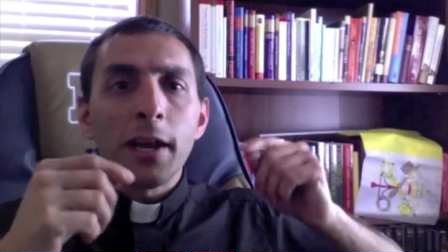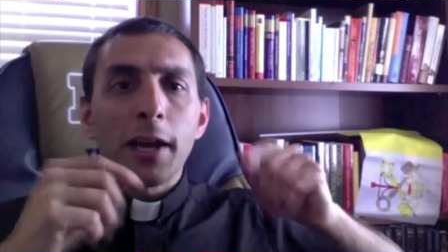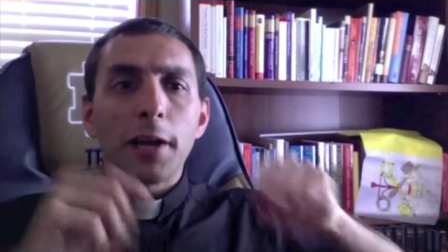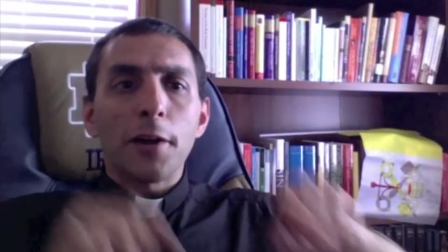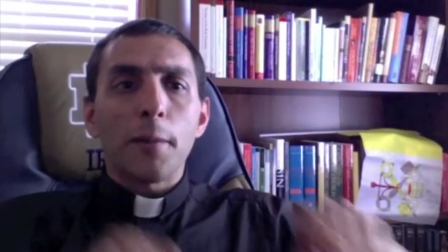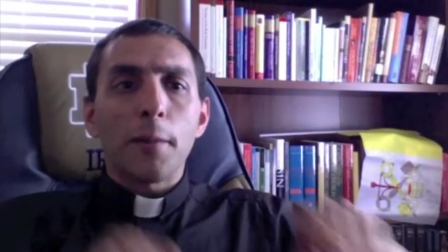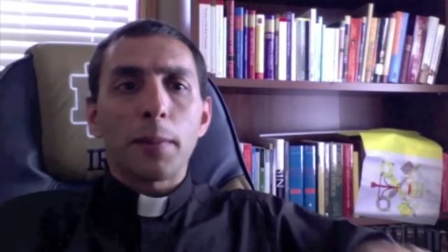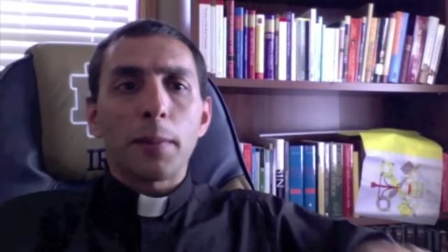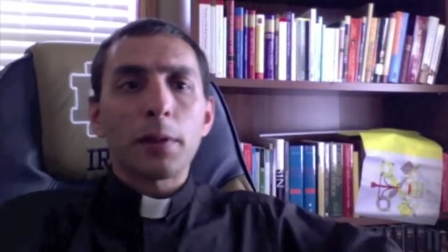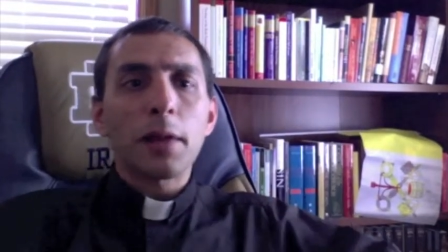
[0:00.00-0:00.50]

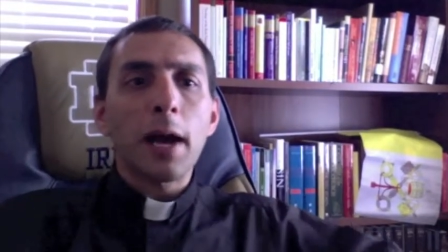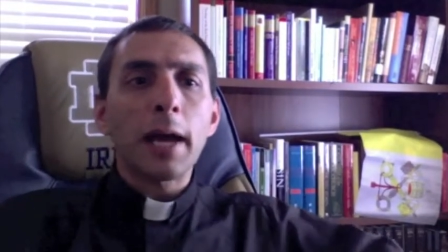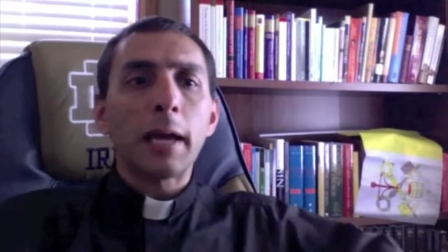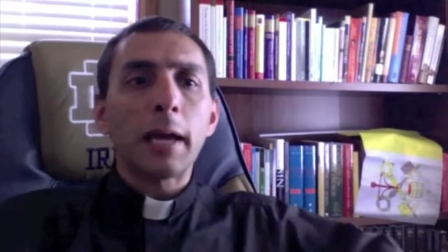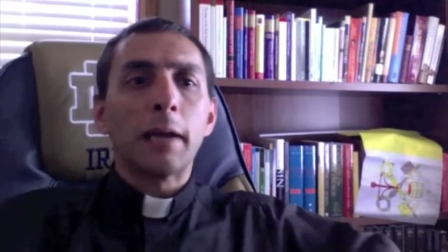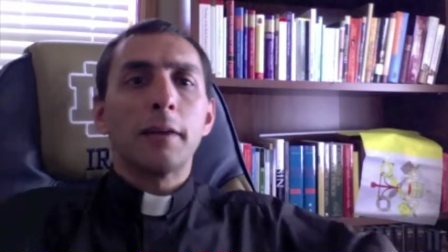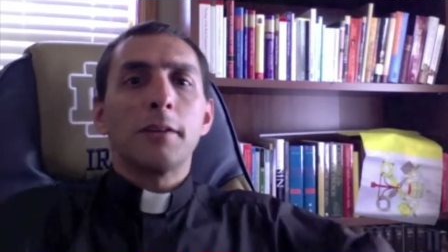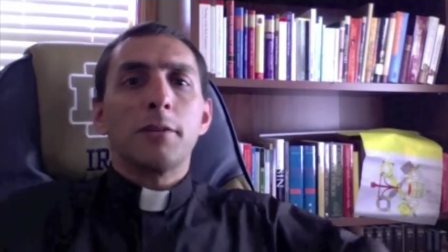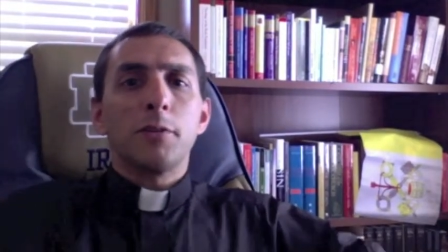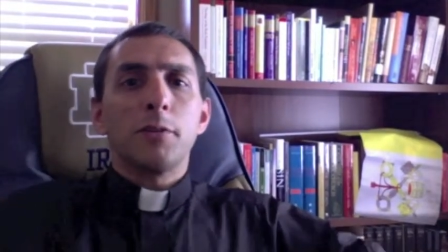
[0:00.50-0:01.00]
and apply
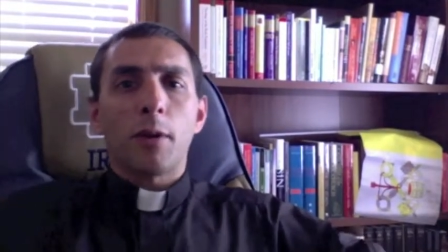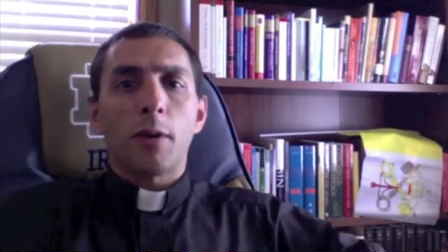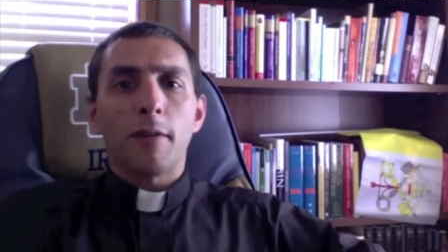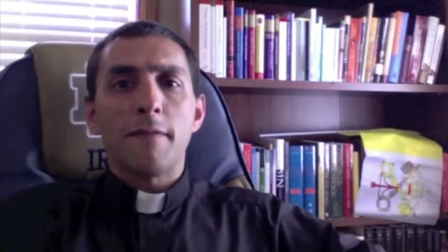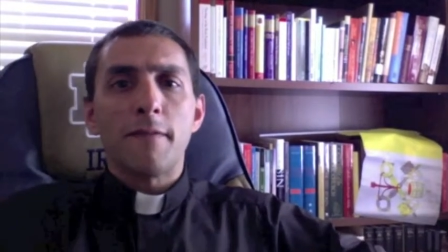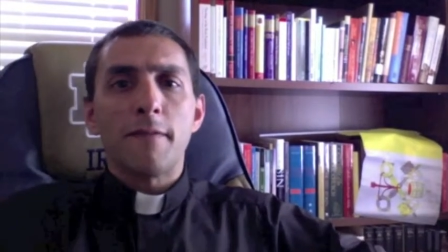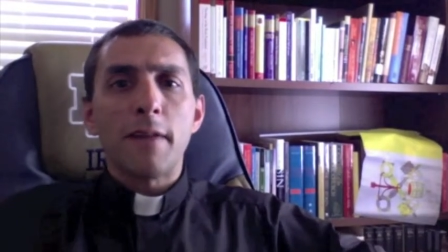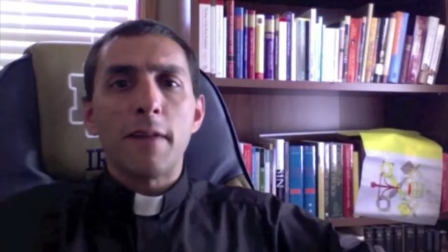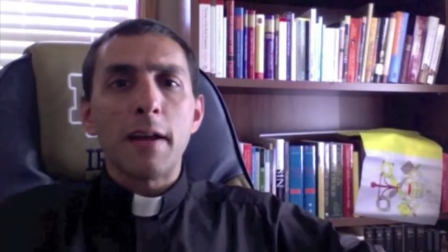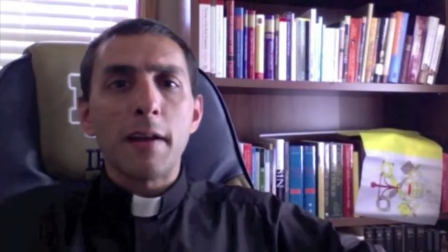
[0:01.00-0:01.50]
it to
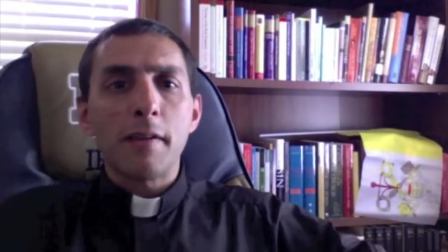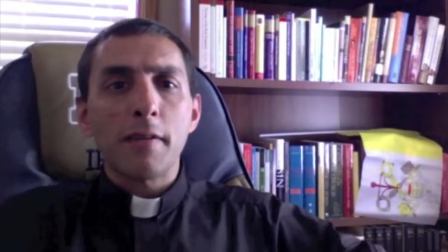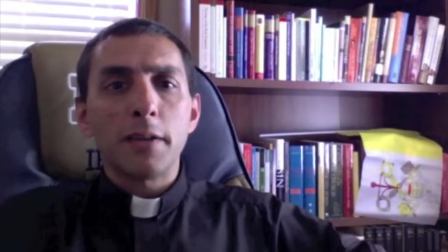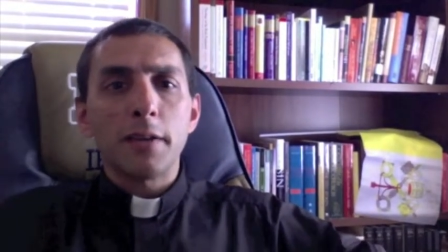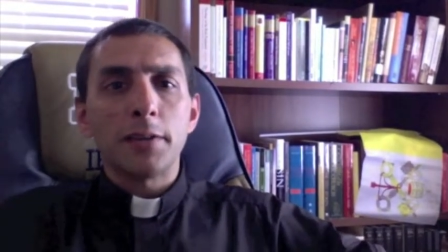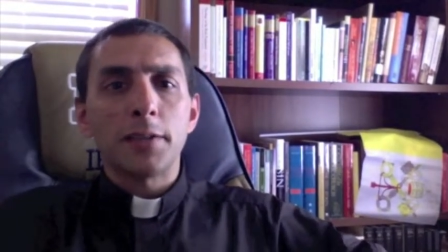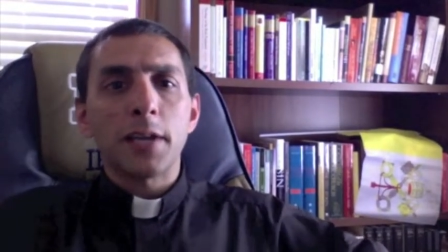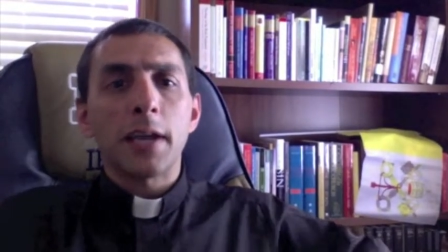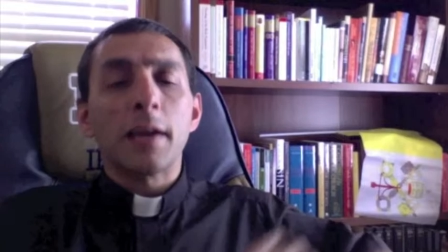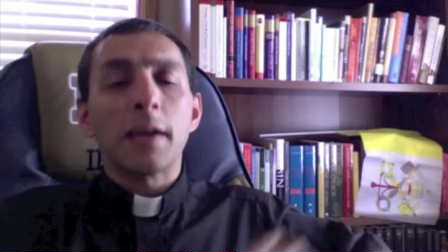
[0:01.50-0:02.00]
our faith
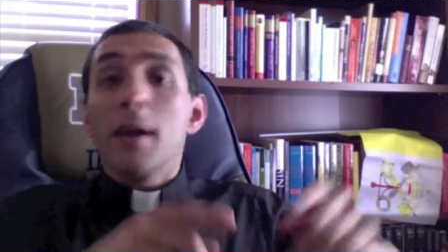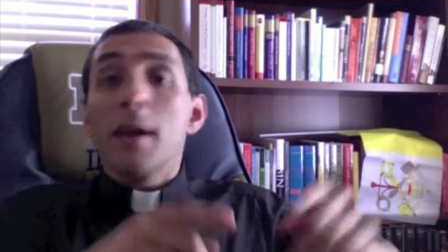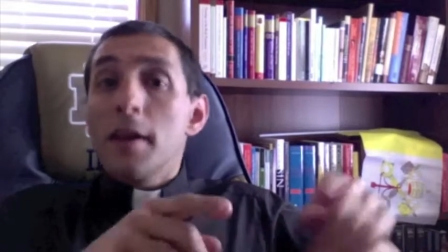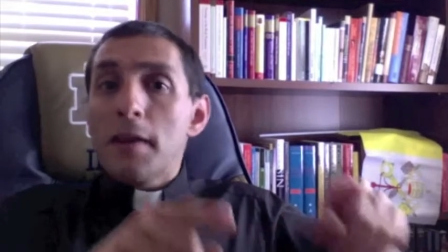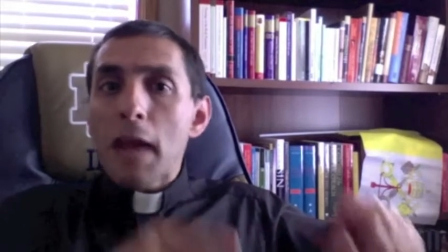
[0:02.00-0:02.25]
and say,